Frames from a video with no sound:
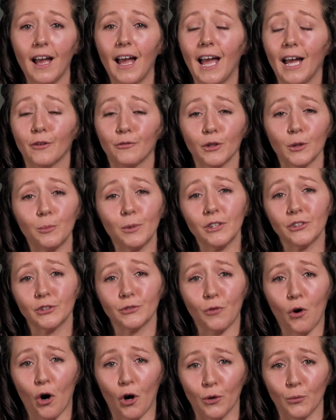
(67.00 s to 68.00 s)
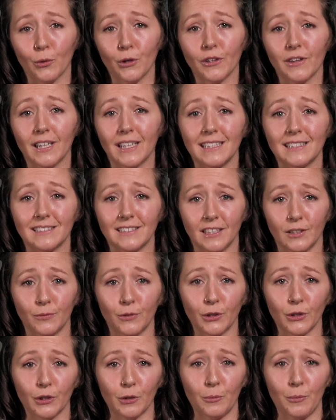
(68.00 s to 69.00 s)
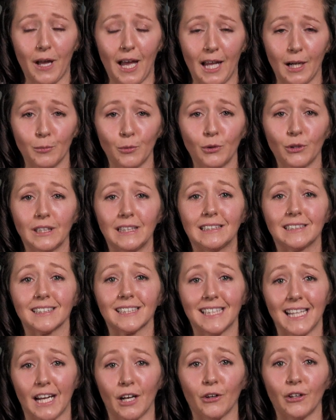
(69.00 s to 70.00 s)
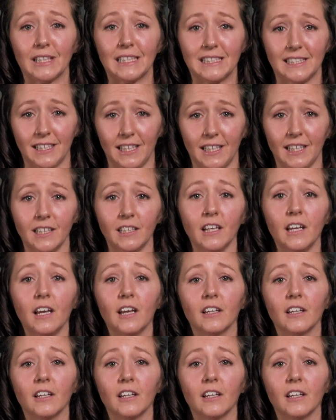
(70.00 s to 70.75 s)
Every piece of hardware that is DIN rail compatible is guaranteed